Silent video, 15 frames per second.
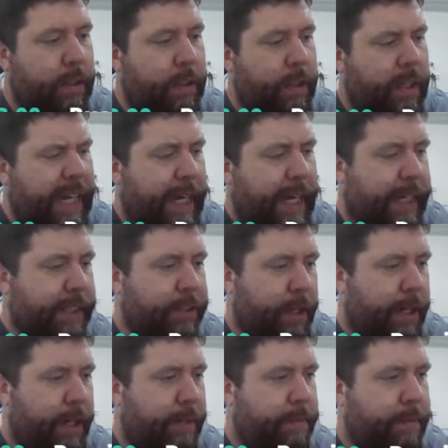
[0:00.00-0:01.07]
yeah, he's
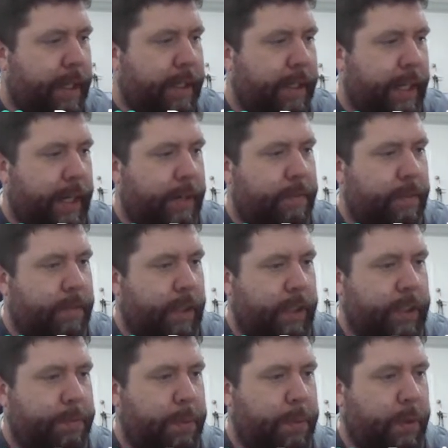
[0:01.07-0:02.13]
alright. And then I
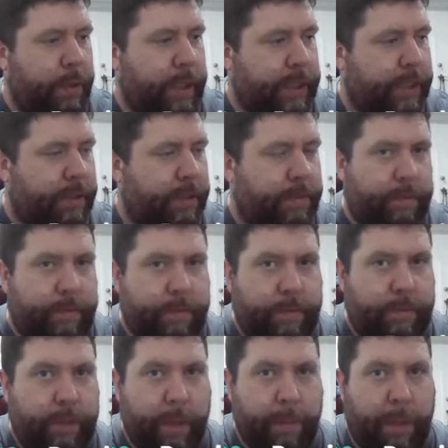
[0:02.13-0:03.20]
just put this
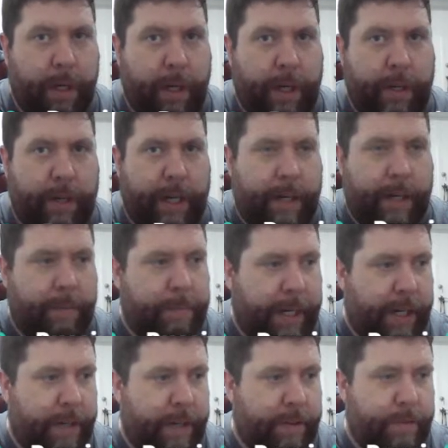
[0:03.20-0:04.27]
combiner arm
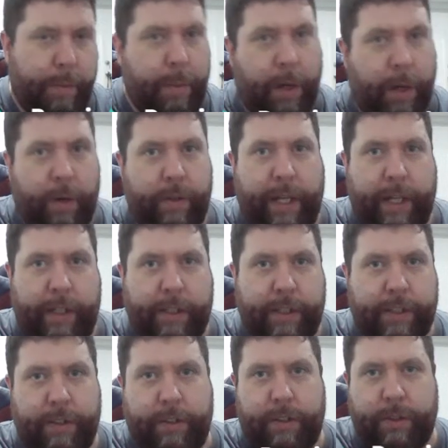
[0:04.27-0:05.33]
made out of a boat there because
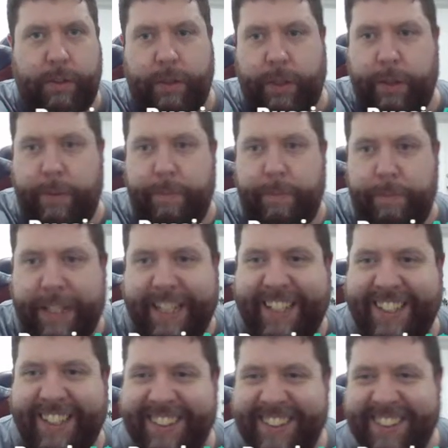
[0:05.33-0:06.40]
it looks really cool.
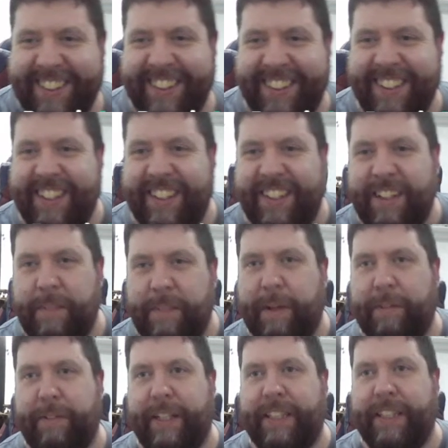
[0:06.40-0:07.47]
But
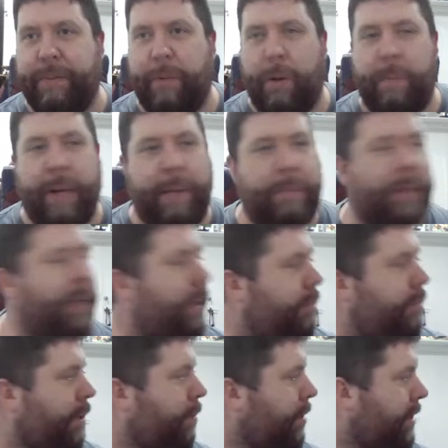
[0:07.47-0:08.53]
if we get some more people in, if
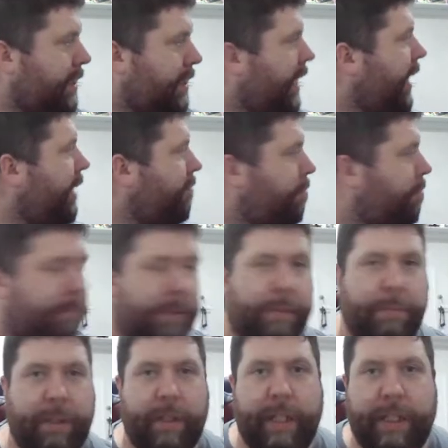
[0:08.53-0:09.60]
they want to see
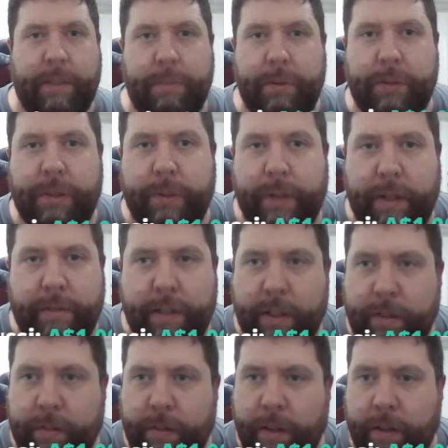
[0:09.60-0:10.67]
some collectibles or whatever,
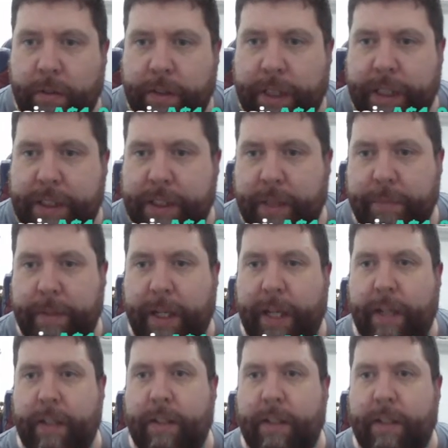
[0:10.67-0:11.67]
I'll dig something out.